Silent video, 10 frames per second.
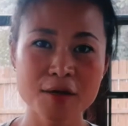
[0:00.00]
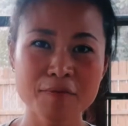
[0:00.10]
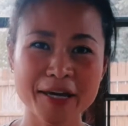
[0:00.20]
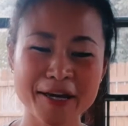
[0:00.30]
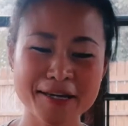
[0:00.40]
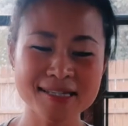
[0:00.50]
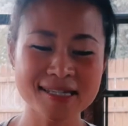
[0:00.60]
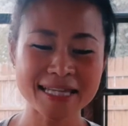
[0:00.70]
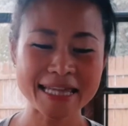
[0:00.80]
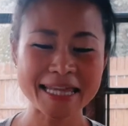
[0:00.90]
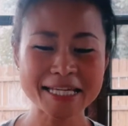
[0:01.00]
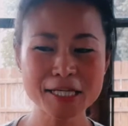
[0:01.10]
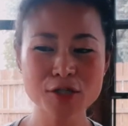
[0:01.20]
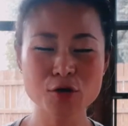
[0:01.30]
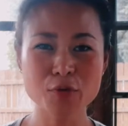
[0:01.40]
because this
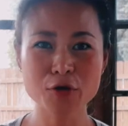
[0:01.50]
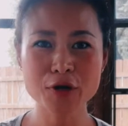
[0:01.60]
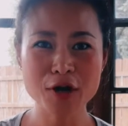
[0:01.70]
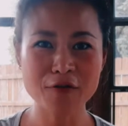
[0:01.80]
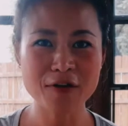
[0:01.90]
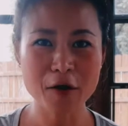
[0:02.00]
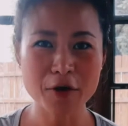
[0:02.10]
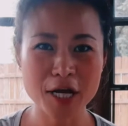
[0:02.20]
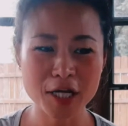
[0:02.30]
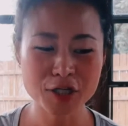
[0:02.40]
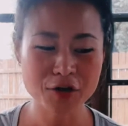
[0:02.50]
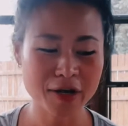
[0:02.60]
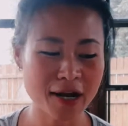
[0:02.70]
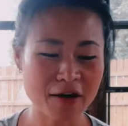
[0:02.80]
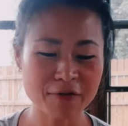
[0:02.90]
is the beauty of our nature
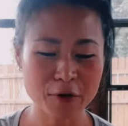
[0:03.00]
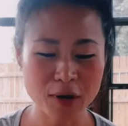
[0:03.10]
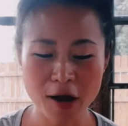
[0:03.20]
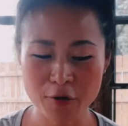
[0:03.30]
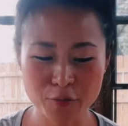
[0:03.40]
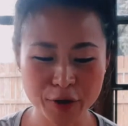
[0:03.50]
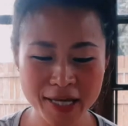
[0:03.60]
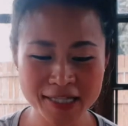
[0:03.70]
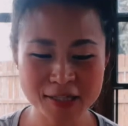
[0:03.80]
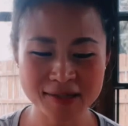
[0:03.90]
and of our plants,